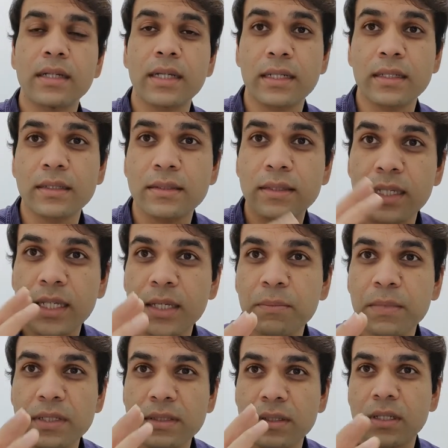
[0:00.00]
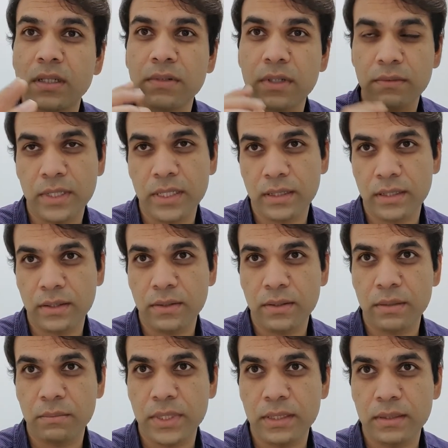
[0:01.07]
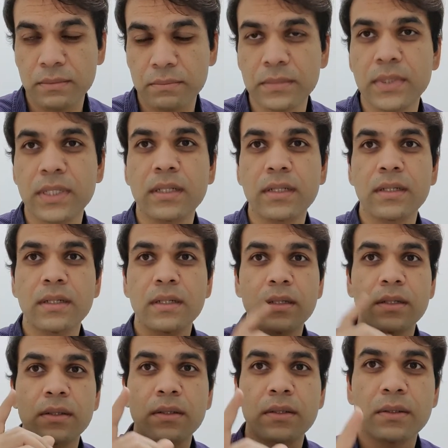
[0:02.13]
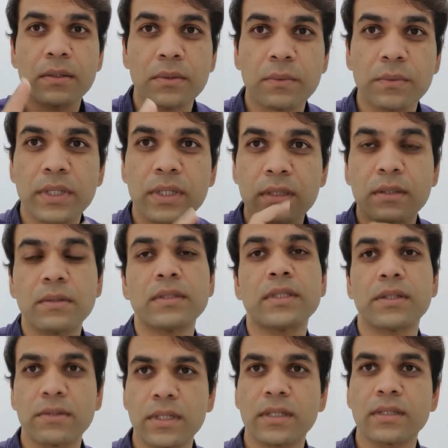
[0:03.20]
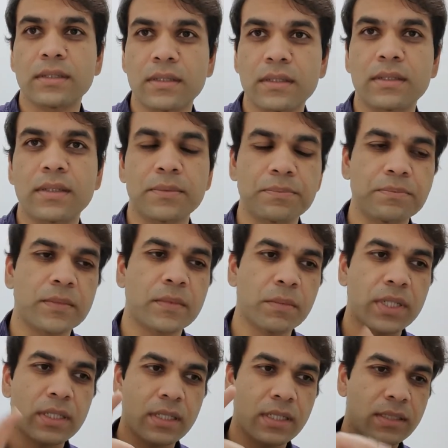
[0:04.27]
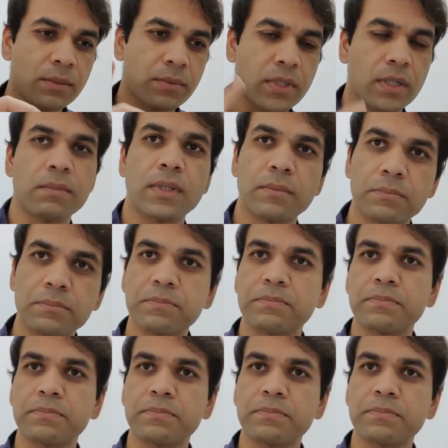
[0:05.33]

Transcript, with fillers: get the same result of awake craniotomy with general anesthesia. But there is a problem.